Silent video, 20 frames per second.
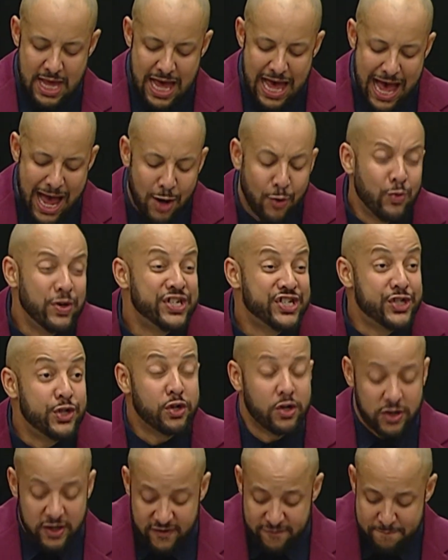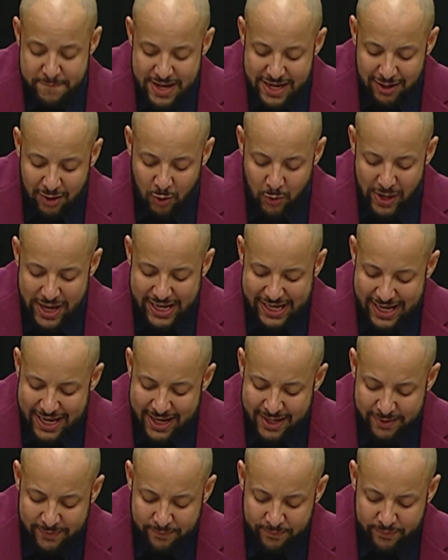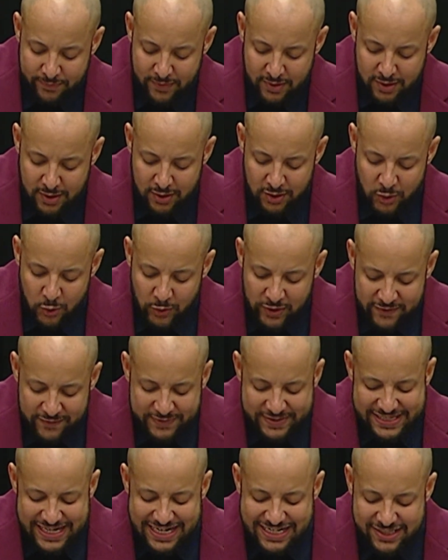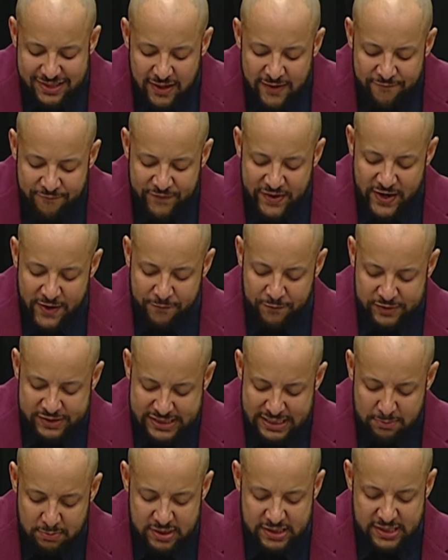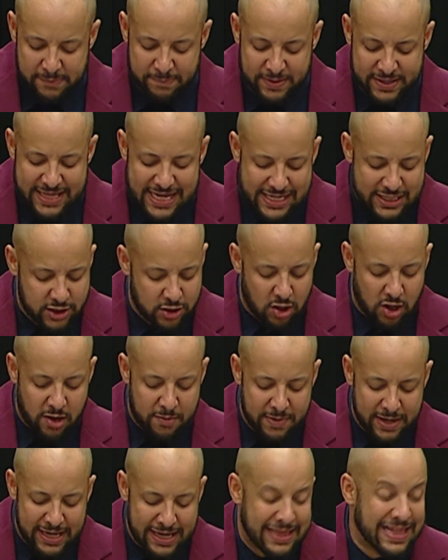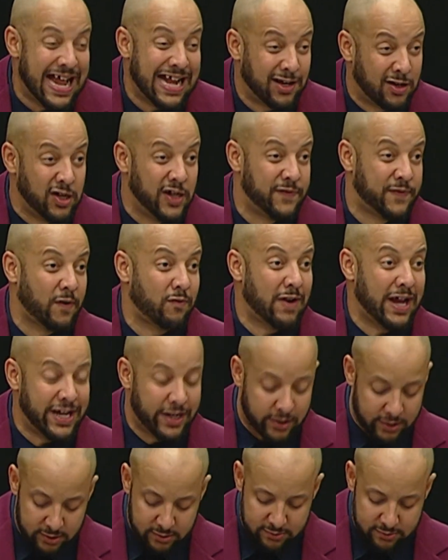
I wish you could have met Akweke. You would have said it's unfair for someone to be that charming and that good of a writer.